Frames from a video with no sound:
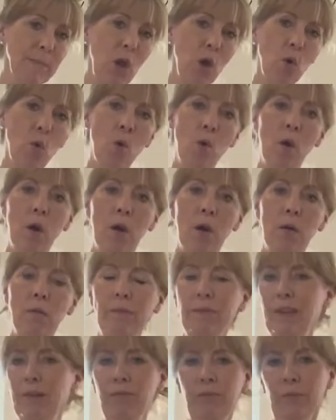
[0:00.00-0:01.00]
or
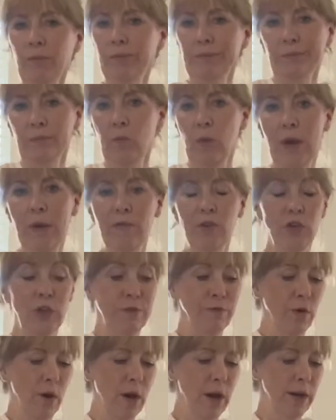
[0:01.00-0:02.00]
whatever she
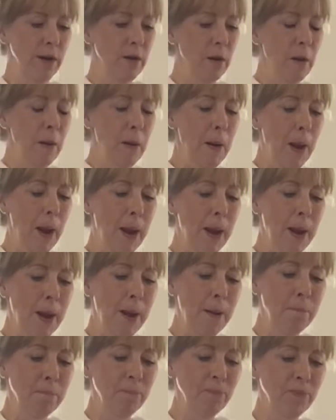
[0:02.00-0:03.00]
fried,
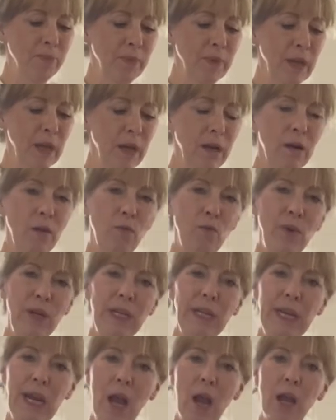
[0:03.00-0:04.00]

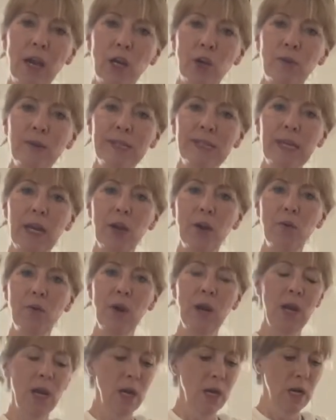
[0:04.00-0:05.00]
really hot Crisco,
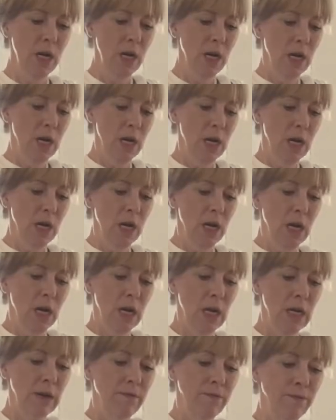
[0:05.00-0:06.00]

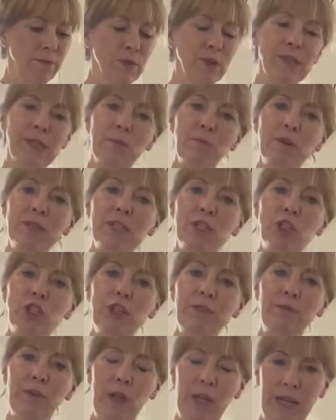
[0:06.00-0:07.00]
for some reason she
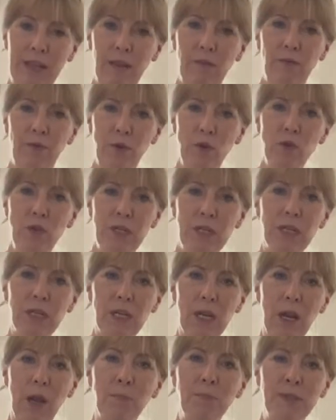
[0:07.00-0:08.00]
felt like the food didn't
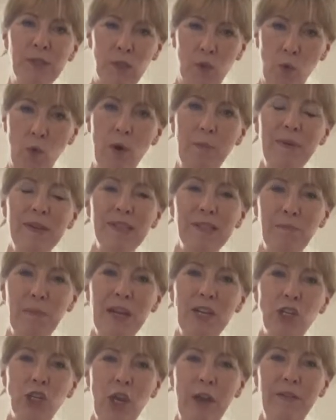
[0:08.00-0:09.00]
absorb as
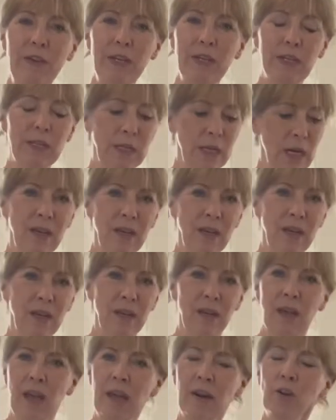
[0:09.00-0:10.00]
much of it.
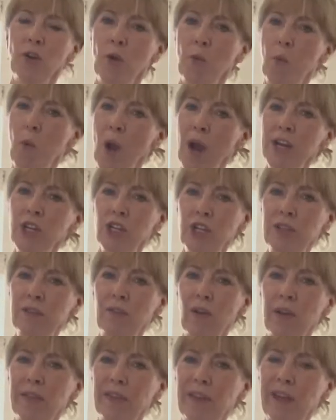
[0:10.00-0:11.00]
I don't know why she
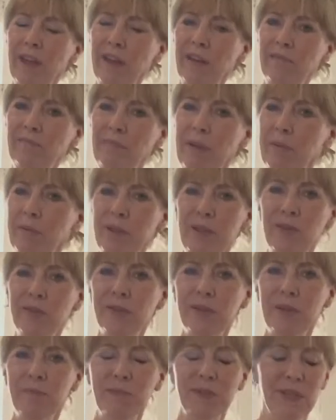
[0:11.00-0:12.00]
thought that. Maybe there's
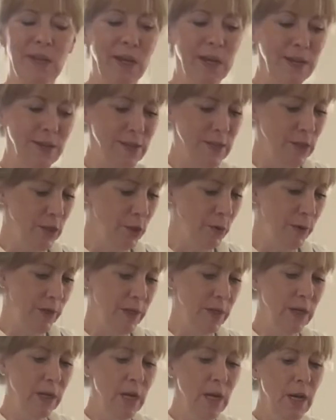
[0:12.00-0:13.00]
some science to it,
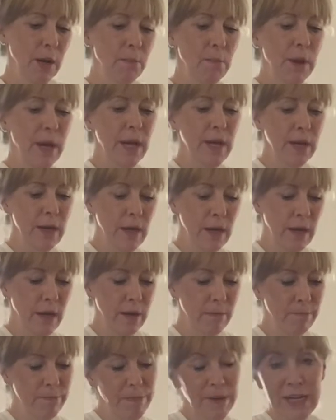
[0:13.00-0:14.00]
but
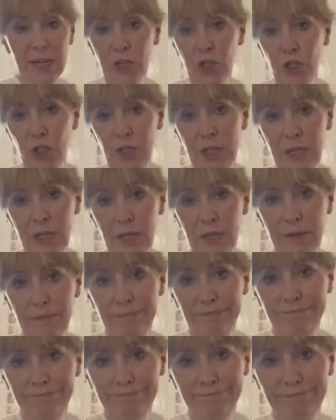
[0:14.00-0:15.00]
because she did it,
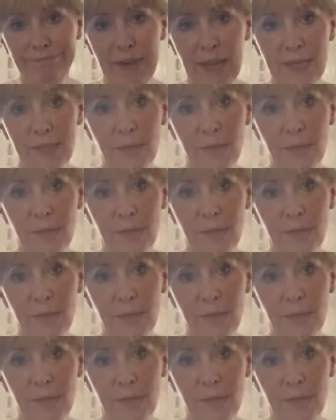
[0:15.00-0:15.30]
that's